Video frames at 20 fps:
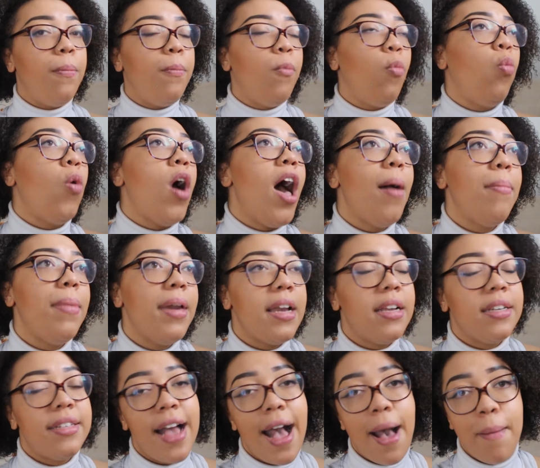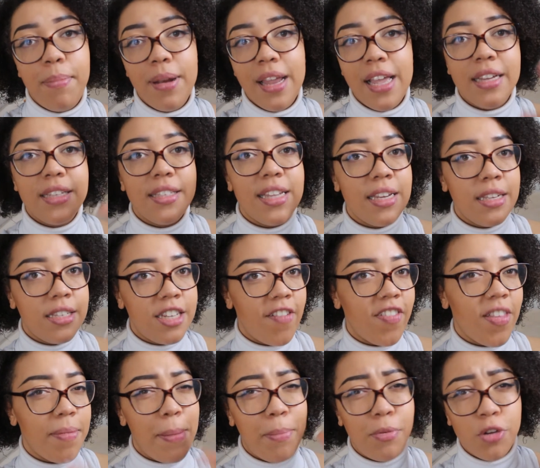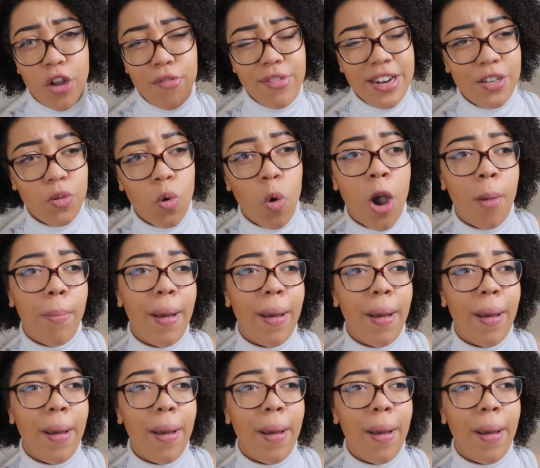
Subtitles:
worming tablets and stuff that people don't really talk